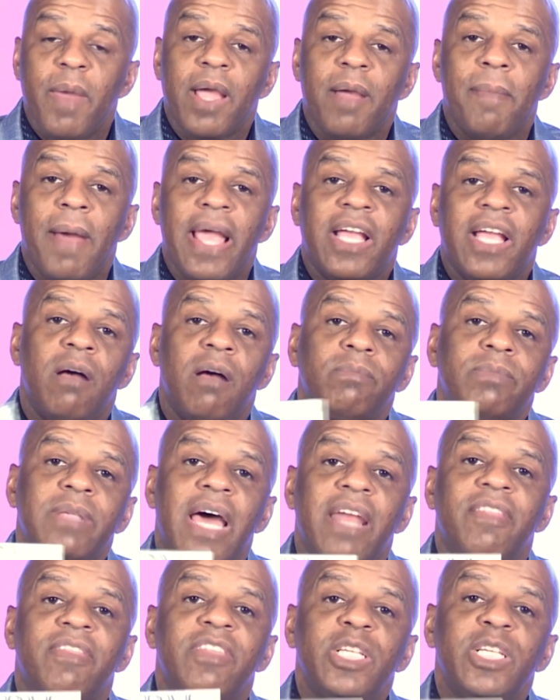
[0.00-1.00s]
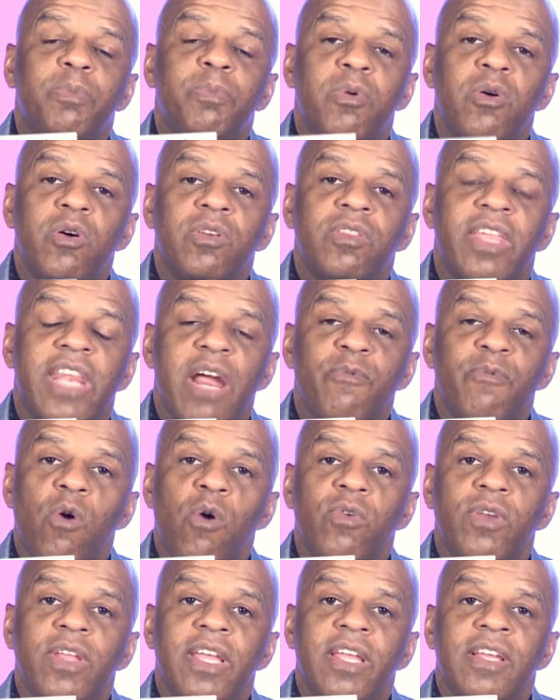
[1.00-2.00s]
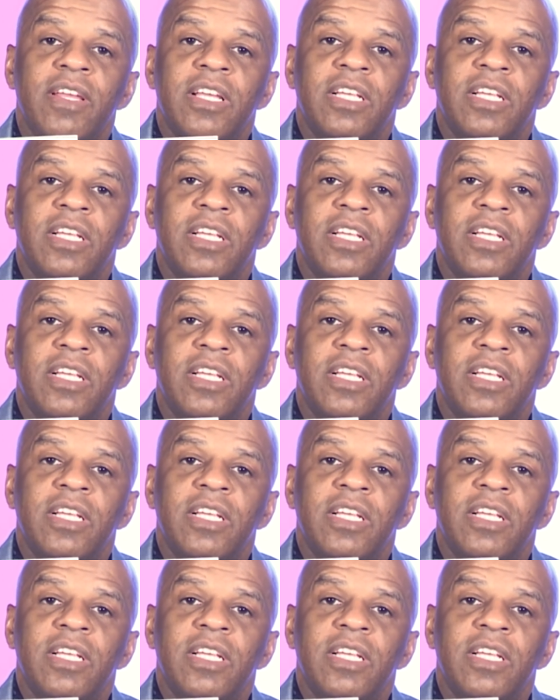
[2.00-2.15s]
megabyte comes out of this book that I wrote